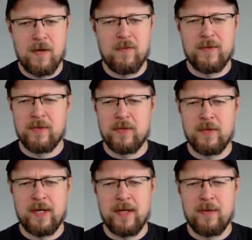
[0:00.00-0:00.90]
Often,
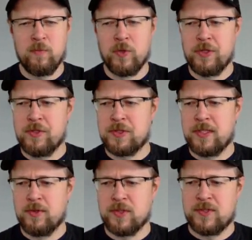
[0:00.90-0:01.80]
though, I won't use
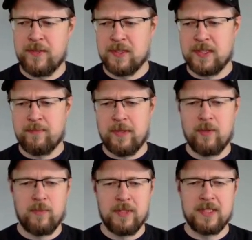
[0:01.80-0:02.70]
the notes field in
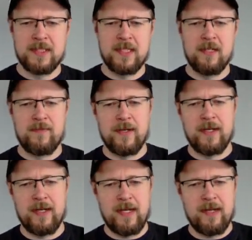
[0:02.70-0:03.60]
PowerPoint itself.
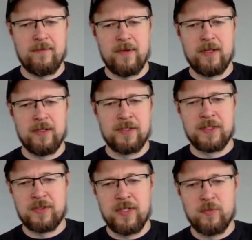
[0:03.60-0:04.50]
I have another
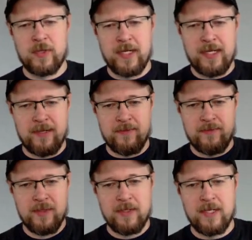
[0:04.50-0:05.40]
screen where I
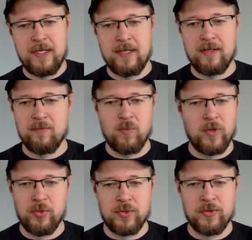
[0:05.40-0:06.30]
have
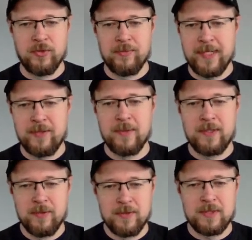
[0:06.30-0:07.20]
OneNote or Notepad
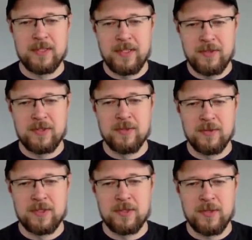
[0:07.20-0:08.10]
with notes, and I use
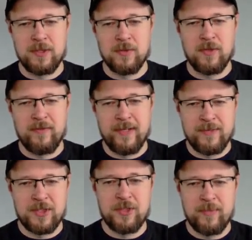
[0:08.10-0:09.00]
those, so I don't often
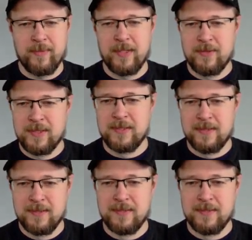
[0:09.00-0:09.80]
have to strip them out.